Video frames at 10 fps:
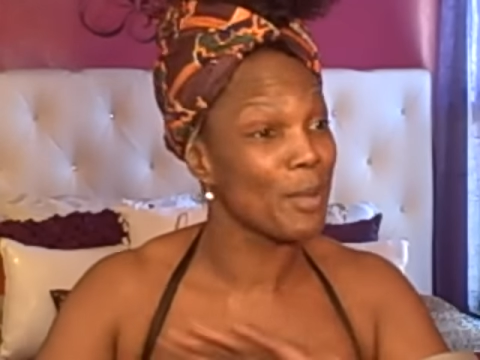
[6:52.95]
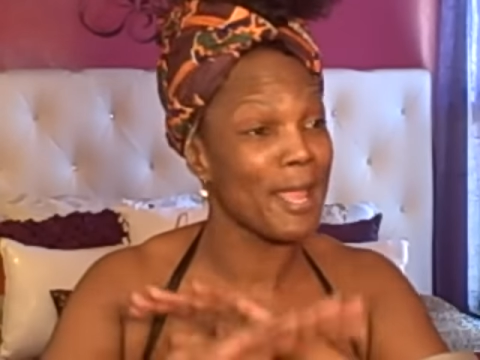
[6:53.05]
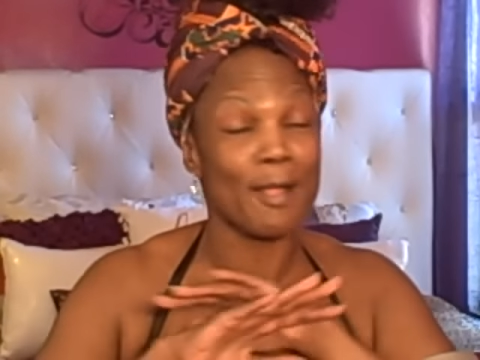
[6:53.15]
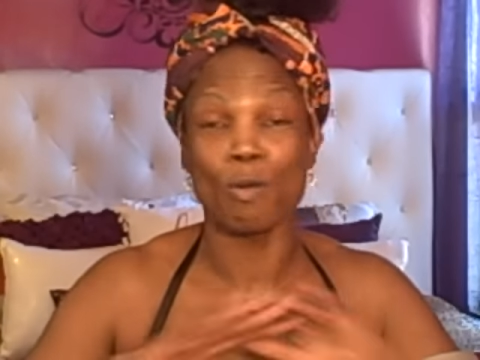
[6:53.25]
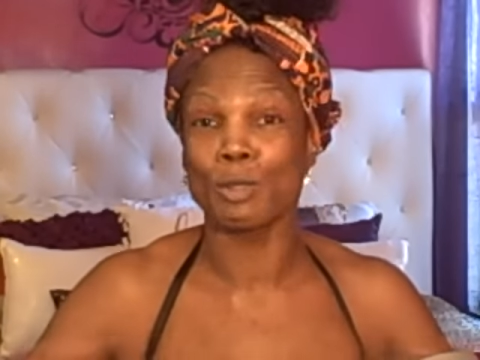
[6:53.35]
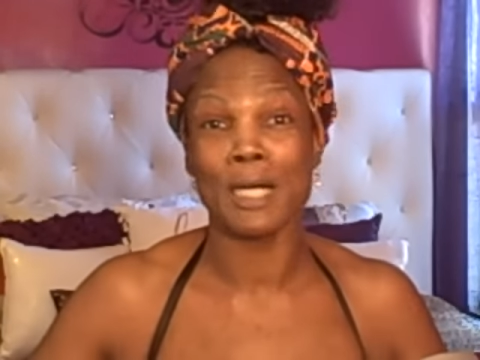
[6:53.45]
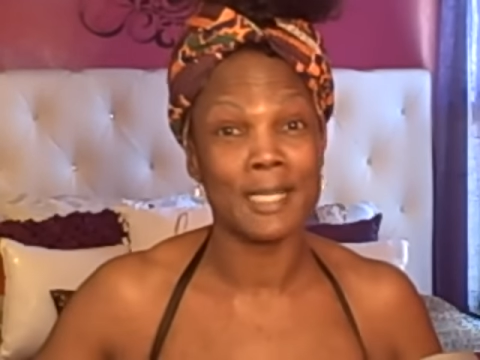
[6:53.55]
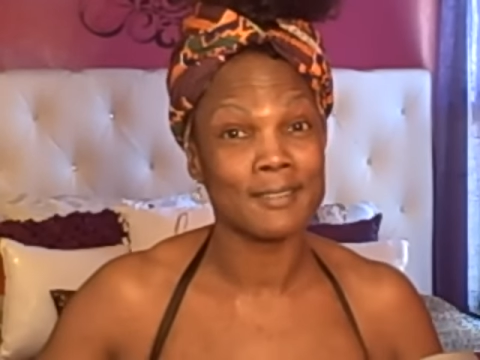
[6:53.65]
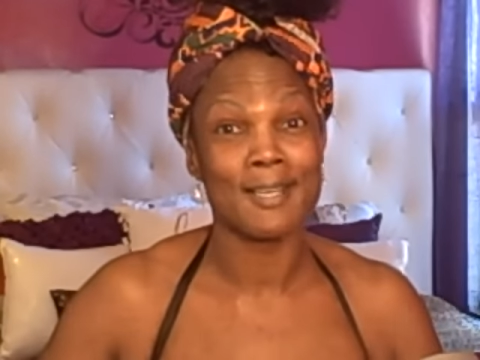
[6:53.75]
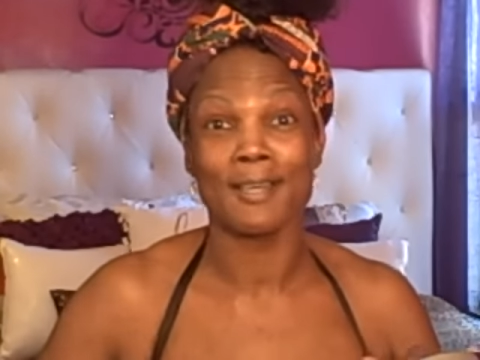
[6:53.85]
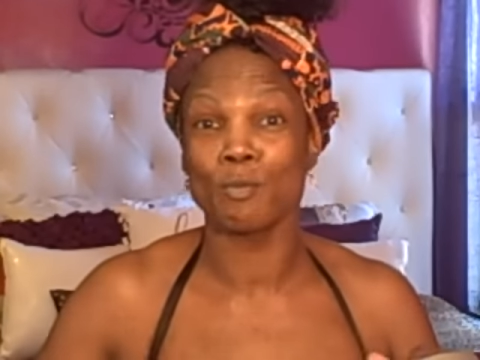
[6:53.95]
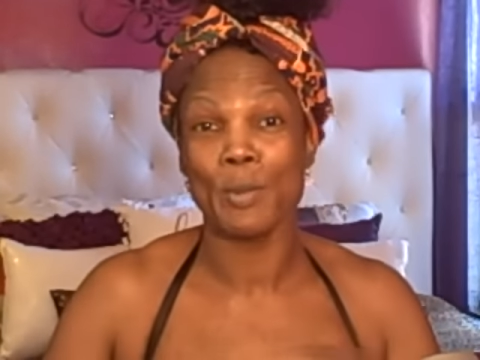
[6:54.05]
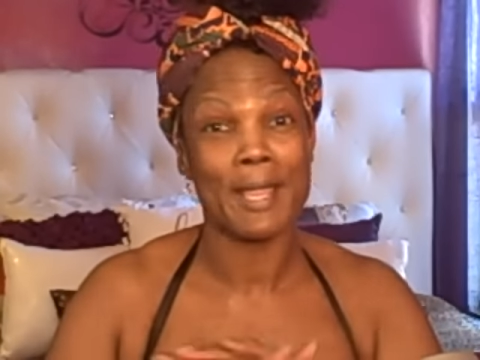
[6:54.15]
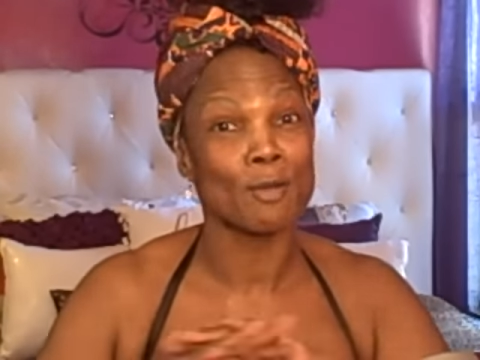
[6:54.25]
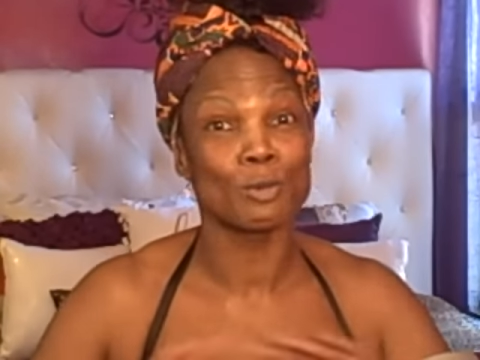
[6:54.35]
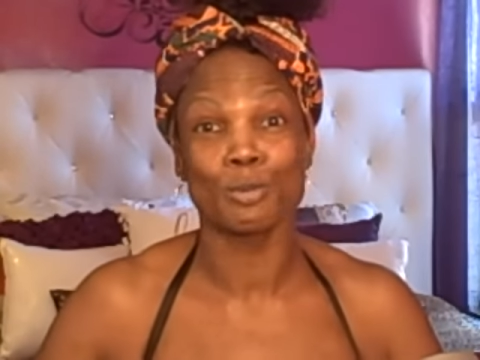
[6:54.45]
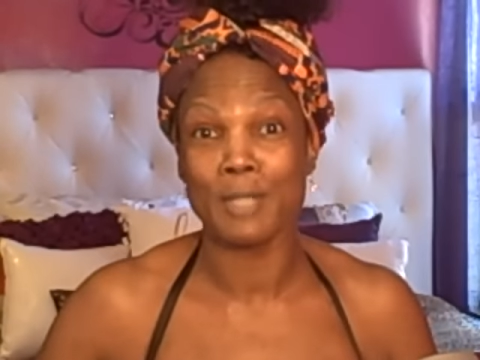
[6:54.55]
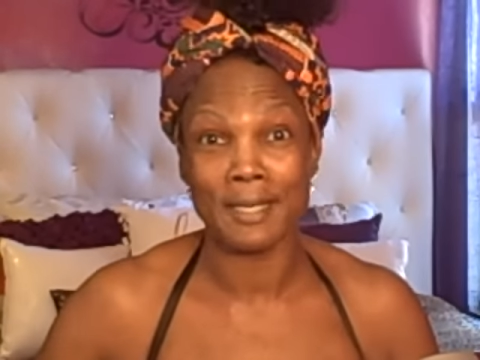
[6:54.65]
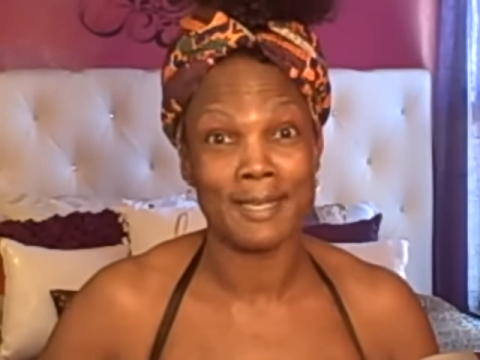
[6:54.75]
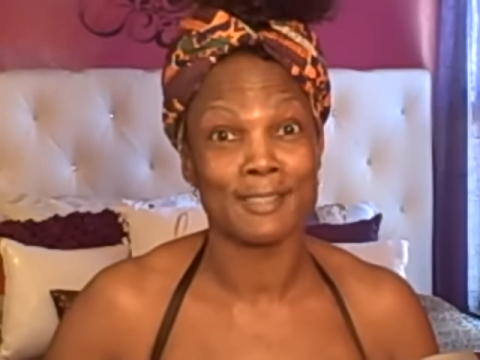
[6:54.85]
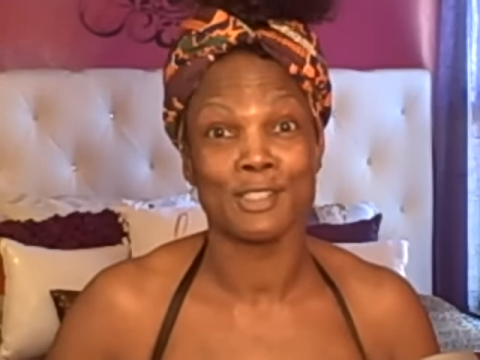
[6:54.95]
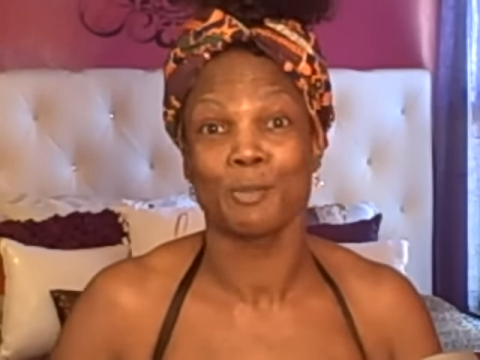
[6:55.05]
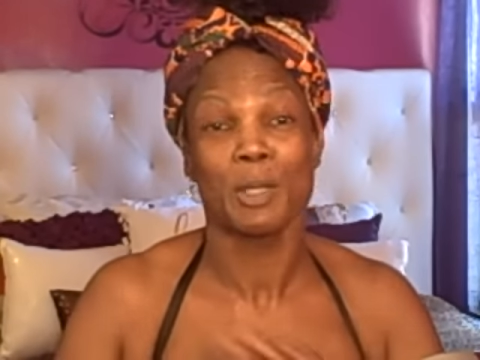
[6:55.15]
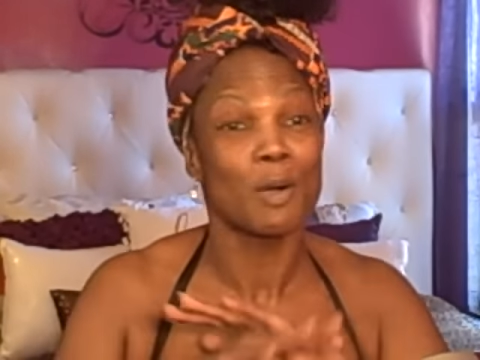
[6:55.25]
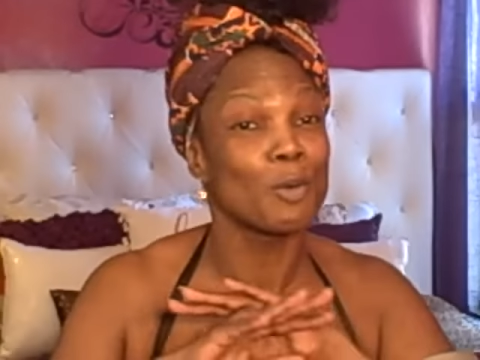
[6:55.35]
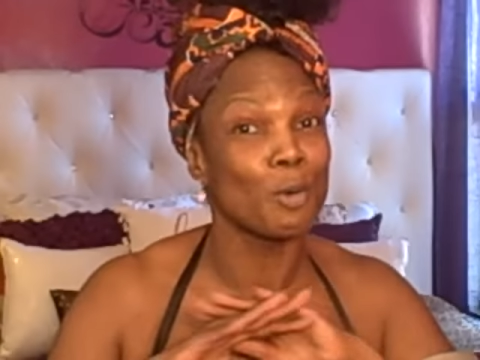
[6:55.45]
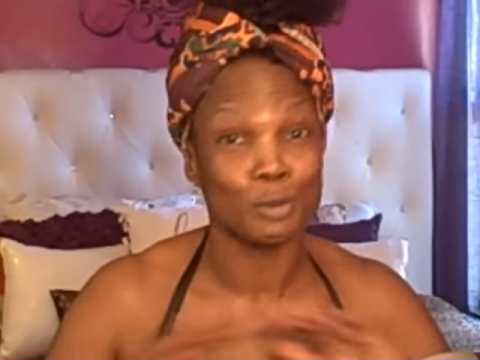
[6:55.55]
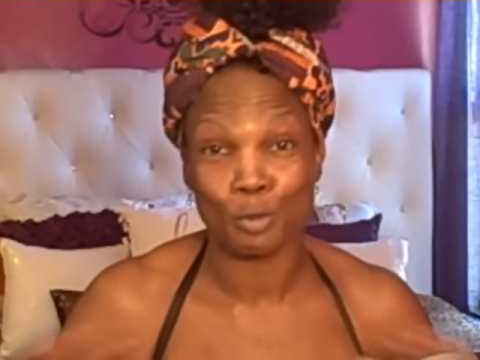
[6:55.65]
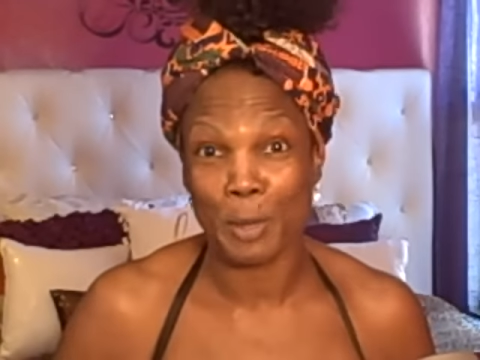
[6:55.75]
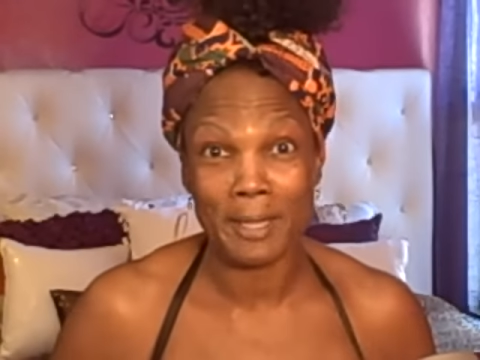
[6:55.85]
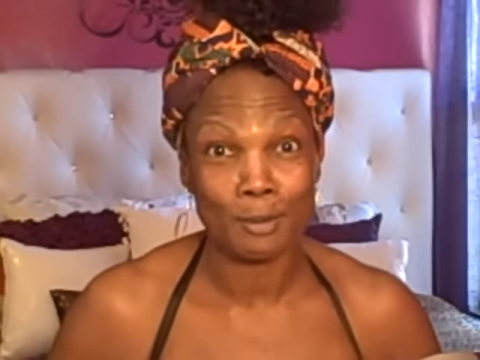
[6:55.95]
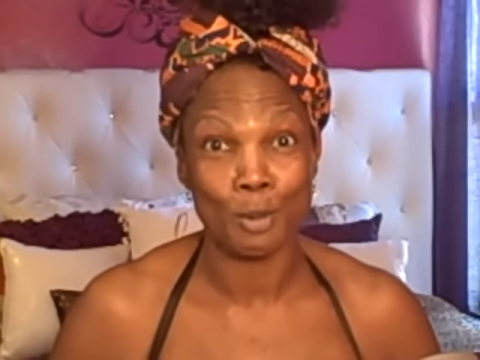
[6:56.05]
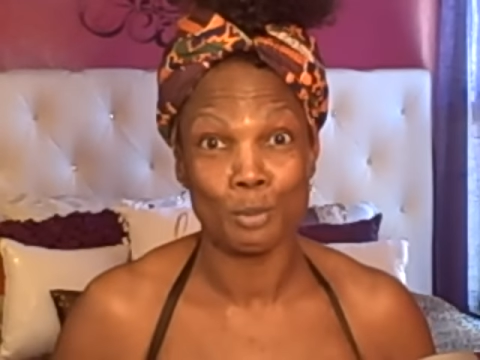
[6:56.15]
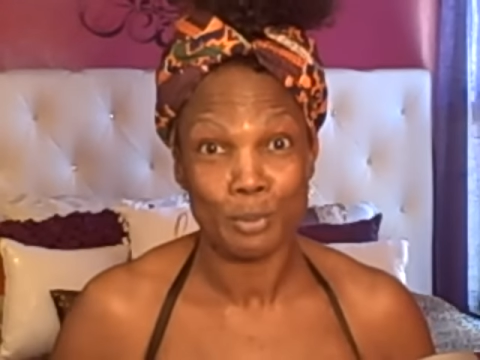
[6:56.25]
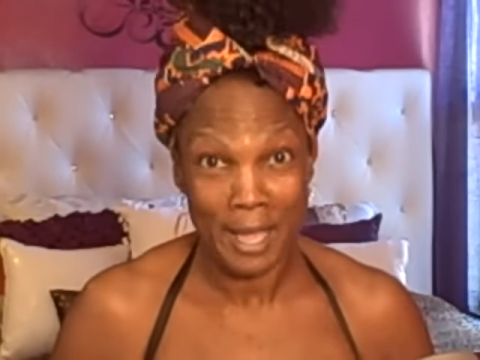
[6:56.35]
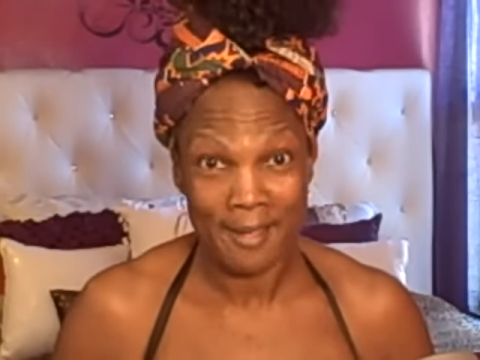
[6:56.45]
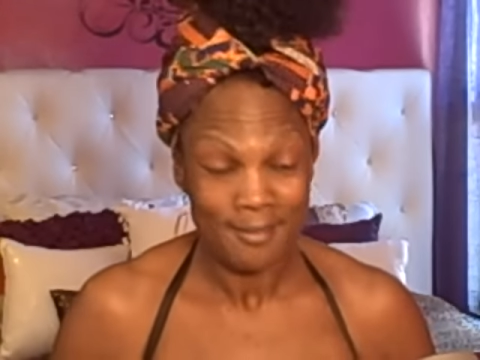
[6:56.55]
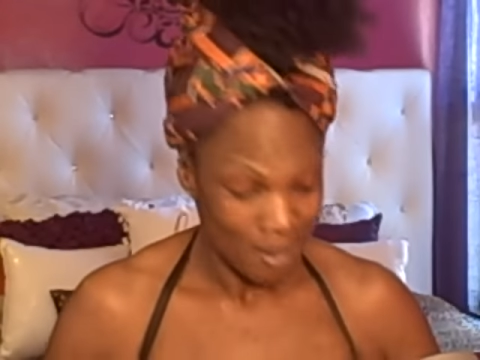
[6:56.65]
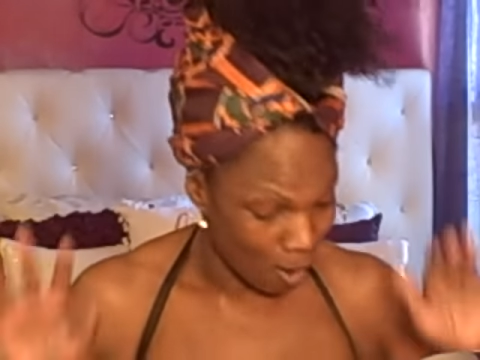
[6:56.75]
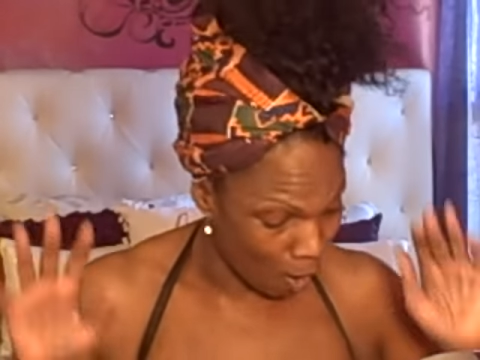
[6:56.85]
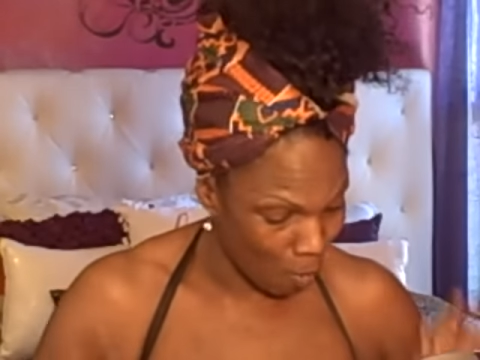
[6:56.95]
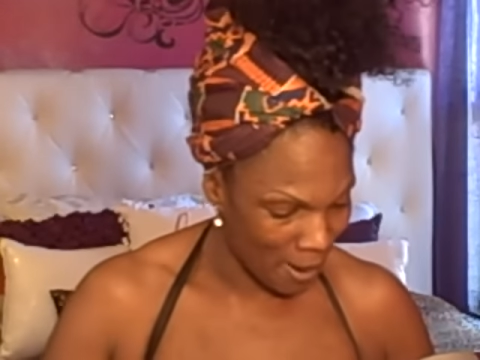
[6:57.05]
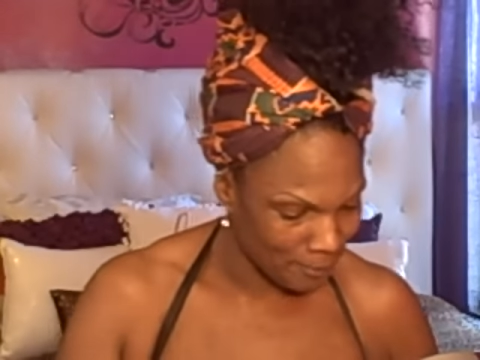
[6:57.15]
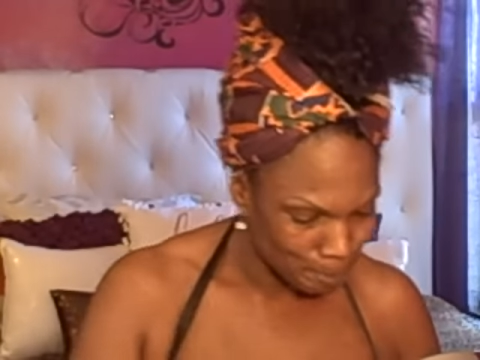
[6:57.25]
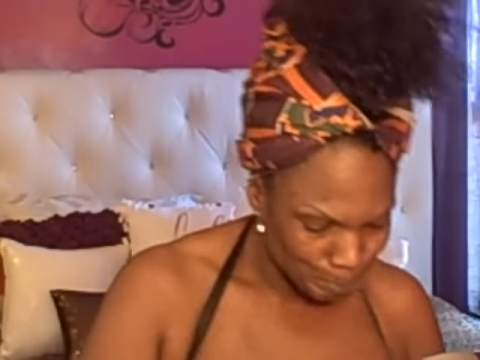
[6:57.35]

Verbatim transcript: We ain't gonna cut nothing. We ain't gonna do none of that shit. We're gonna go straight through. Okay. All right.